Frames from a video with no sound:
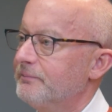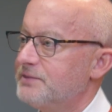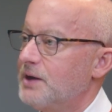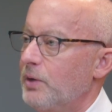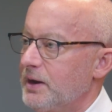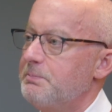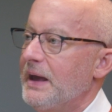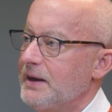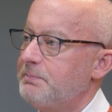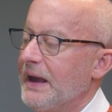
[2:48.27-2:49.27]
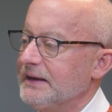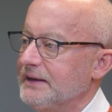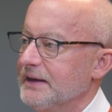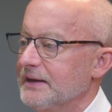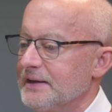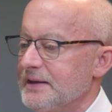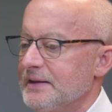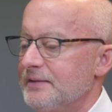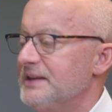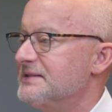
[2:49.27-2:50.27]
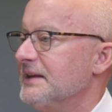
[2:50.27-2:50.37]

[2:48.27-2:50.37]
So in embedded banking, these